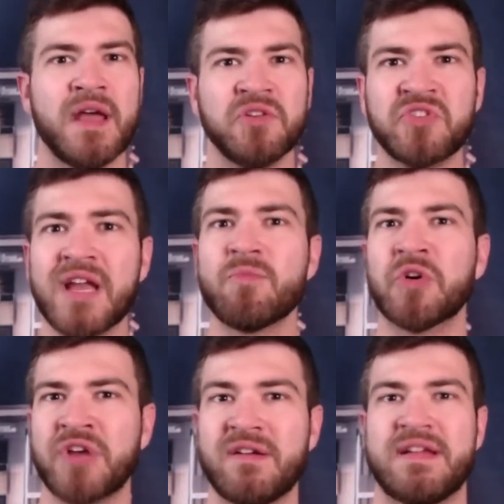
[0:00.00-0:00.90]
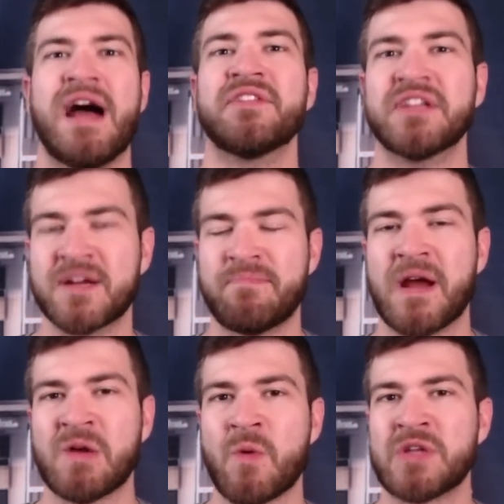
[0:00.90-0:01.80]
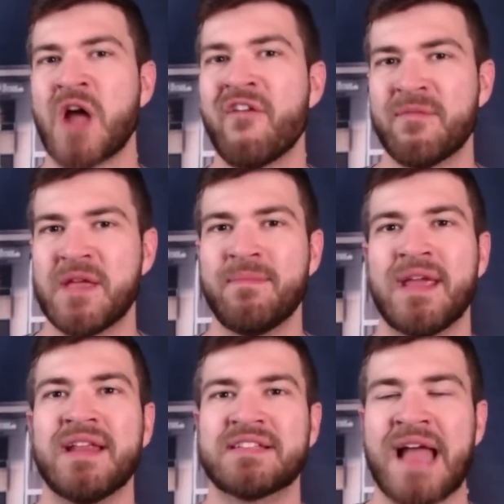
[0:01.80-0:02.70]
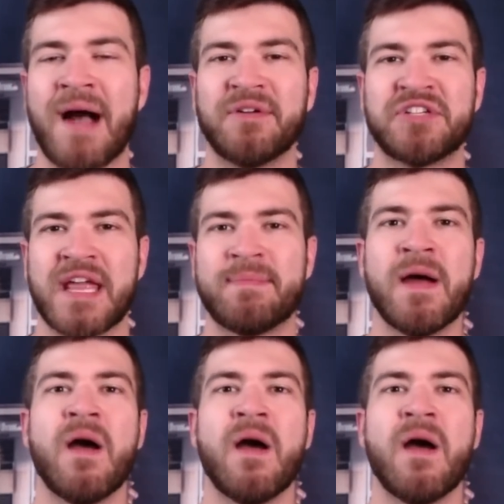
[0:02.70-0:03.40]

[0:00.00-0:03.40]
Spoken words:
just kind of more generally, how does it compare to what we saw from him in his college tape?